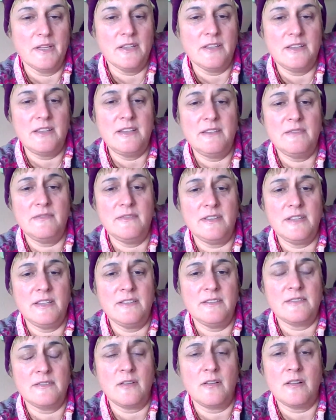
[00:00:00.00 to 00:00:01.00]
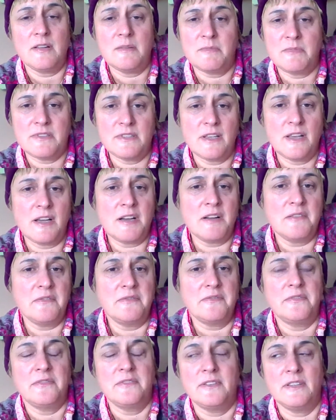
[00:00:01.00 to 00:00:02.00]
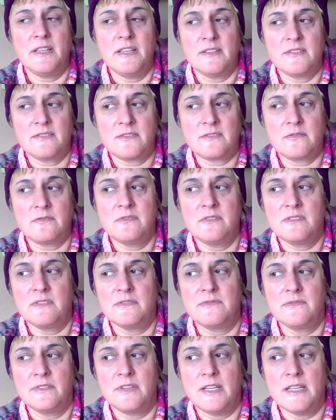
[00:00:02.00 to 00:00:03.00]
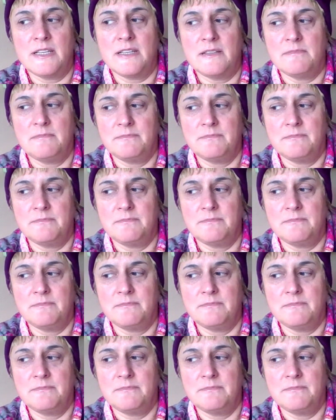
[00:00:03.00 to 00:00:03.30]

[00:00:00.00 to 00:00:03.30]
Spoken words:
He saw himself as crucified